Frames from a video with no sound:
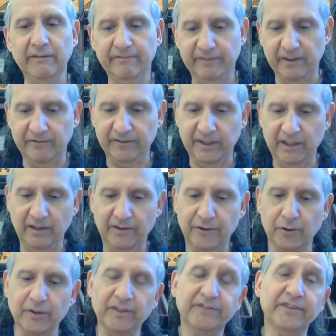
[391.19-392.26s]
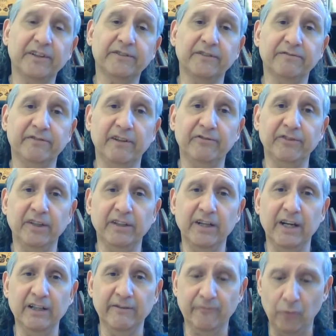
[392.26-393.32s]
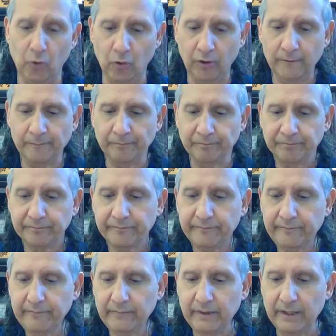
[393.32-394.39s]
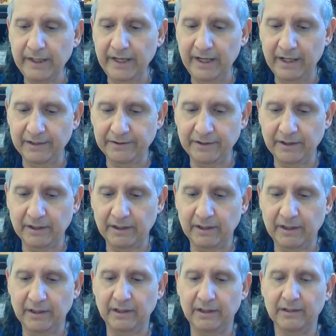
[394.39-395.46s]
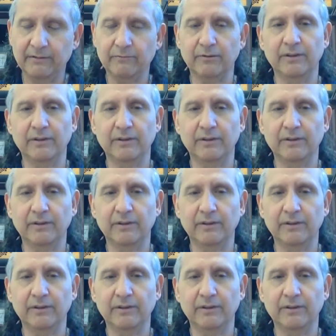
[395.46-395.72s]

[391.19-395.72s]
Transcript: 1536 to 1584. And the